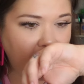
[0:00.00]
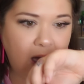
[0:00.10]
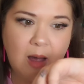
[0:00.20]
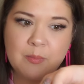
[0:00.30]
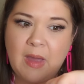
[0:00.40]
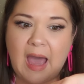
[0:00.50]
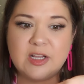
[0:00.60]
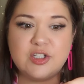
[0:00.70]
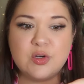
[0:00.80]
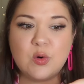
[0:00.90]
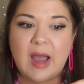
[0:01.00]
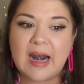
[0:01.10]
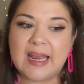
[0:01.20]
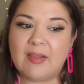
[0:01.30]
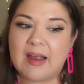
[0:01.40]
I do
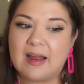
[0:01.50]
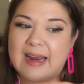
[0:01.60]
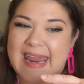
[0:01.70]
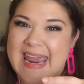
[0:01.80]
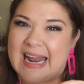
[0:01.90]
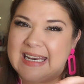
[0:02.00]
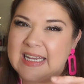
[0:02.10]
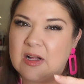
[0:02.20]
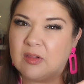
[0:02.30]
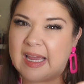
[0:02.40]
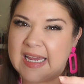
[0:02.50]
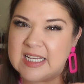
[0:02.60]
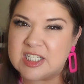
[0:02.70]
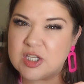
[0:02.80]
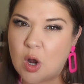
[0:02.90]
kind of get like a candy
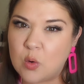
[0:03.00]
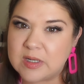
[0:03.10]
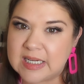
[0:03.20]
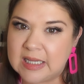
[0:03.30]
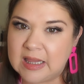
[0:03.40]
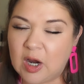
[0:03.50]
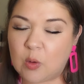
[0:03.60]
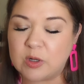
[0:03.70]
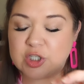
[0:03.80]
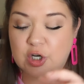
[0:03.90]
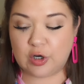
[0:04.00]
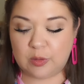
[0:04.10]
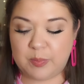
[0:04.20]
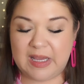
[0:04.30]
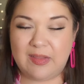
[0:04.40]
glaze note in there, which
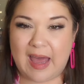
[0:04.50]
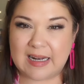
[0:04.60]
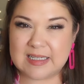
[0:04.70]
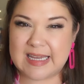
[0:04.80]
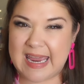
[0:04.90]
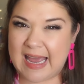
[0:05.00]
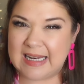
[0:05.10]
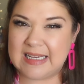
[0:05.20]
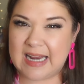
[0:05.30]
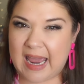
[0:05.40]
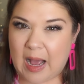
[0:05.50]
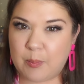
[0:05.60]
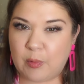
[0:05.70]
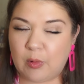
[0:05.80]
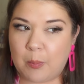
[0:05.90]
could be that candied
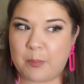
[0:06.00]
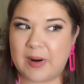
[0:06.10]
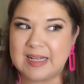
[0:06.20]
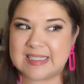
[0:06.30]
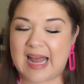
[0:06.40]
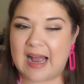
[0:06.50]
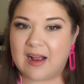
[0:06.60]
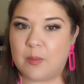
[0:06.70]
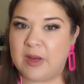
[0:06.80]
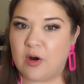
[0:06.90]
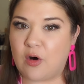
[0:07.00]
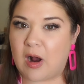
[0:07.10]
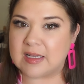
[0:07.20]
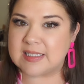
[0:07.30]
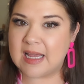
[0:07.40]
apple, but it's not coming
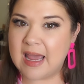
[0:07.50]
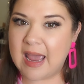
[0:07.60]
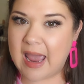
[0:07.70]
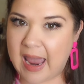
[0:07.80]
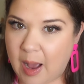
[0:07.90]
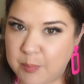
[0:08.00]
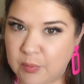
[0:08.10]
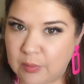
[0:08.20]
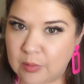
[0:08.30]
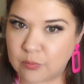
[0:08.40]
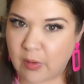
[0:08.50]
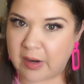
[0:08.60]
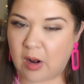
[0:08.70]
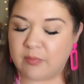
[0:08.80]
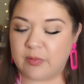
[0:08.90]
across apple
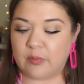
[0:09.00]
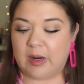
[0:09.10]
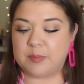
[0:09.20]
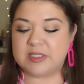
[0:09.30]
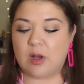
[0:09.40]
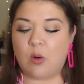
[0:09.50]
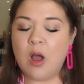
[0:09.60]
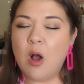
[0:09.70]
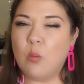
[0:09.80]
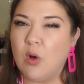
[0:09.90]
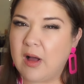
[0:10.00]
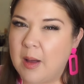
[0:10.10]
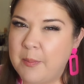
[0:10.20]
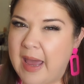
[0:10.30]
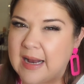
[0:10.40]
right off the rip. So we'll
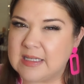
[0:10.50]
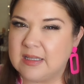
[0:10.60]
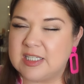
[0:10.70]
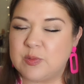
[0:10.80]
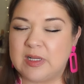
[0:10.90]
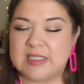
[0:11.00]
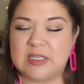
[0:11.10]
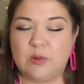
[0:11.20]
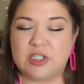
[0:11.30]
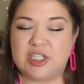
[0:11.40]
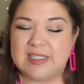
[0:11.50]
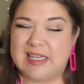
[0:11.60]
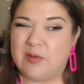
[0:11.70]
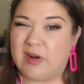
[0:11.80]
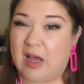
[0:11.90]
come back to this one and see what she's
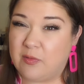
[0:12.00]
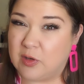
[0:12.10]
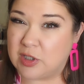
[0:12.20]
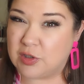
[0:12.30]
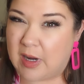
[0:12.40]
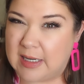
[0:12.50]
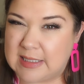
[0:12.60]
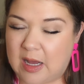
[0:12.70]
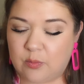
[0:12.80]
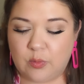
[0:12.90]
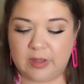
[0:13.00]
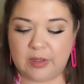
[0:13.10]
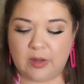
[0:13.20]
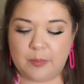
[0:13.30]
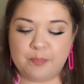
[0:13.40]
given after it's dried down
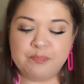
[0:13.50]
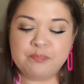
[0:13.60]
really good.